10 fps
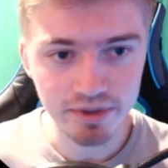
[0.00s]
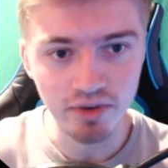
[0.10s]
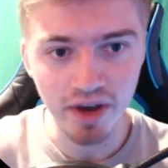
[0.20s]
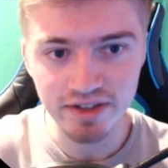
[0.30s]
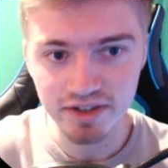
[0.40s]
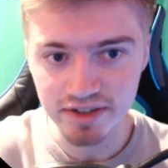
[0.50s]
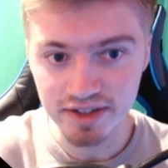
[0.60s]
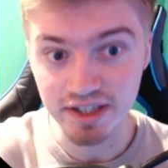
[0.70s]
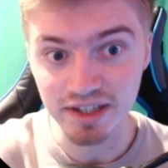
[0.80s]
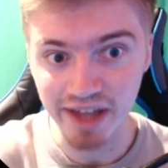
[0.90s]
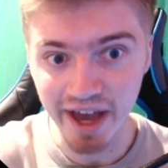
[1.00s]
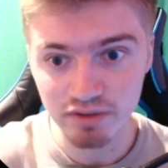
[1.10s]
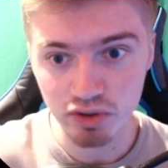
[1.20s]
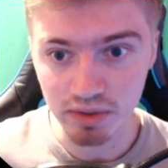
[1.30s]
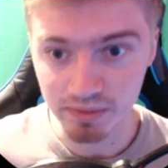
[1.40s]
So as you can see, live
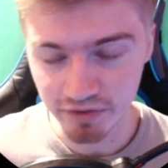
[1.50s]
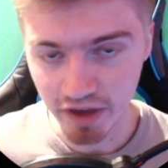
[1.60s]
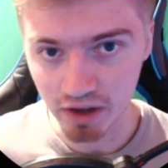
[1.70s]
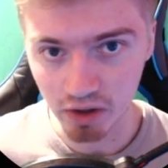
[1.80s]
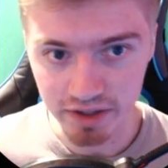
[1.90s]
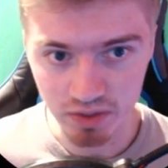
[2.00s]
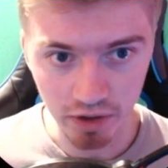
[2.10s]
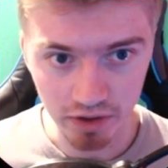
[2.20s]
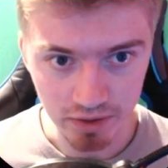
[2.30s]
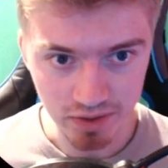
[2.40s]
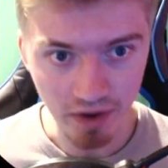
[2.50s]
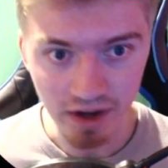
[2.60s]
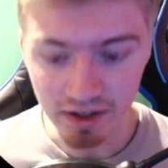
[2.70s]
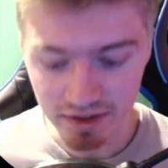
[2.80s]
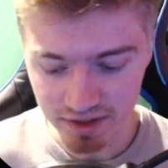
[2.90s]
stream fail is one of those
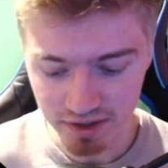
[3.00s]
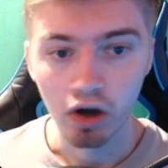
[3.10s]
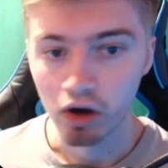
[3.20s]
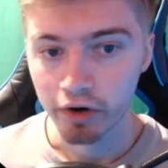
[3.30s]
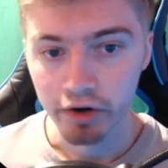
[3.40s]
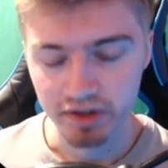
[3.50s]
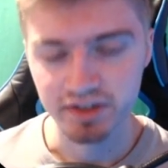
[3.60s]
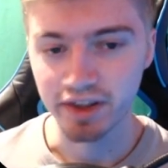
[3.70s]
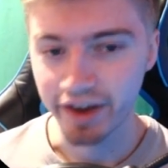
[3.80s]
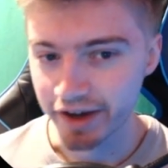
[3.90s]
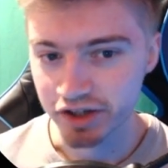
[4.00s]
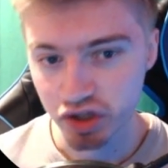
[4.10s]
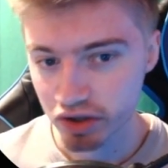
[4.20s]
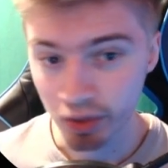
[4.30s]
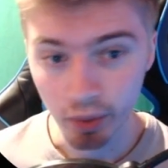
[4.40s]
Reddits.
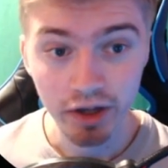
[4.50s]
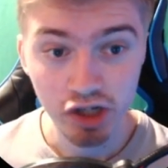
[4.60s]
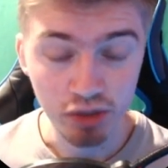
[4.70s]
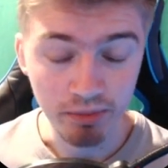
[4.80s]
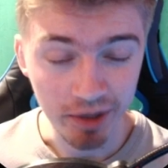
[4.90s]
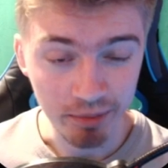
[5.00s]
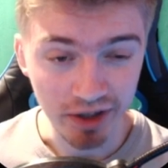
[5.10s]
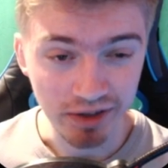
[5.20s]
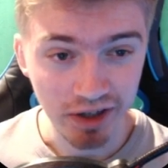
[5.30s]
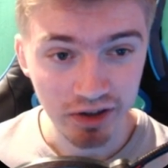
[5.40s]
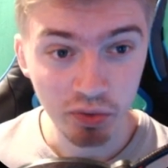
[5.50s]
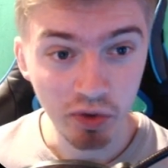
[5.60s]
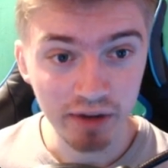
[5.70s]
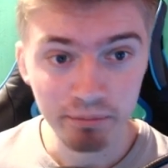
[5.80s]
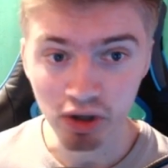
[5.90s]
r/Twitch might be another
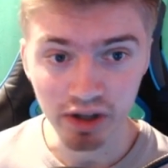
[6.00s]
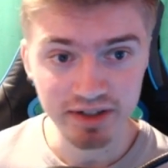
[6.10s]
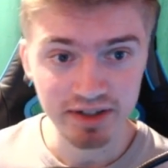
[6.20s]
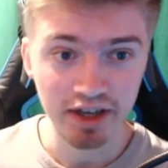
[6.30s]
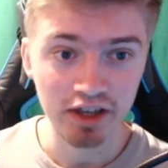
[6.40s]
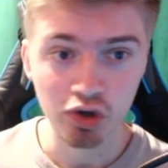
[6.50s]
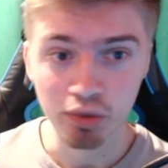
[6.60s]
one, but let's say you're